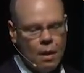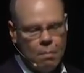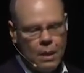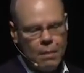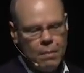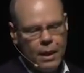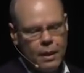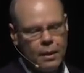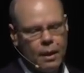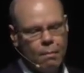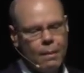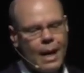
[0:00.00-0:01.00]
maybe
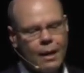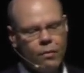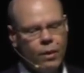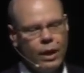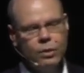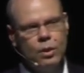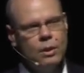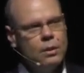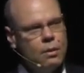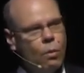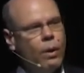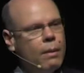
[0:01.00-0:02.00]
hitting back
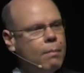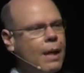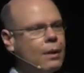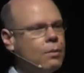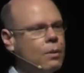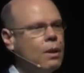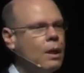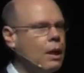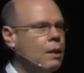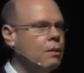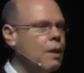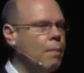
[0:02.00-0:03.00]
ranges, going back to the
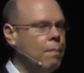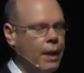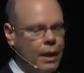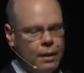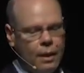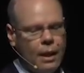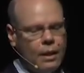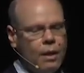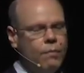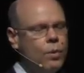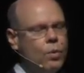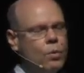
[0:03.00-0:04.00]
top end, and I'll
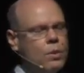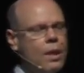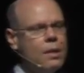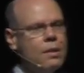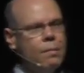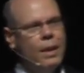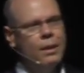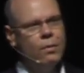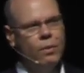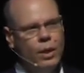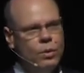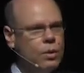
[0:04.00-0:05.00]
give you those
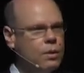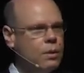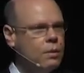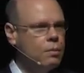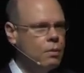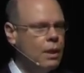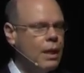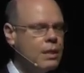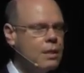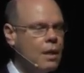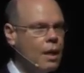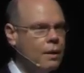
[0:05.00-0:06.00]
estimated ranges into the
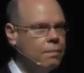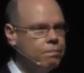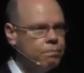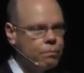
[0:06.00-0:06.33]
next slide.